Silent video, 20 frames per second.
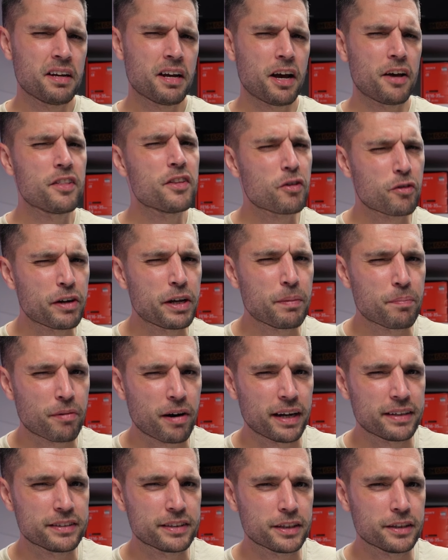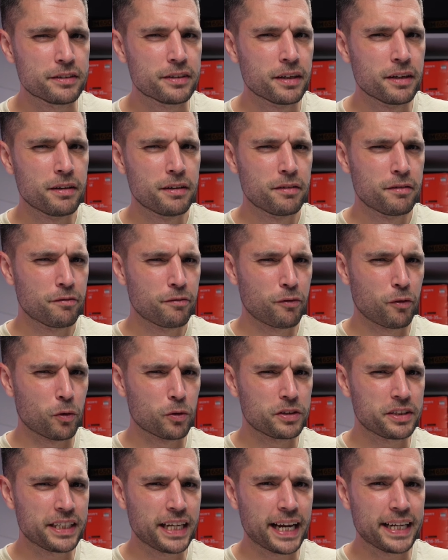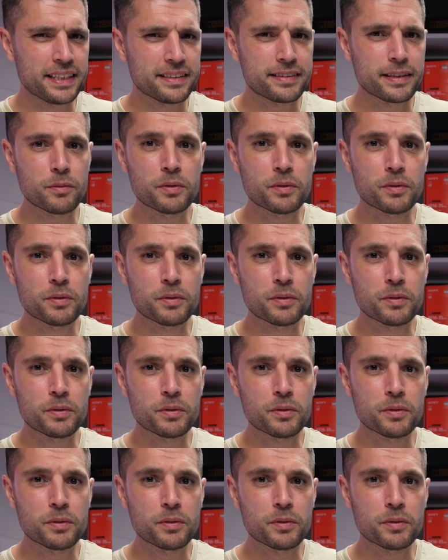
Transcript: and the rebranded 4080,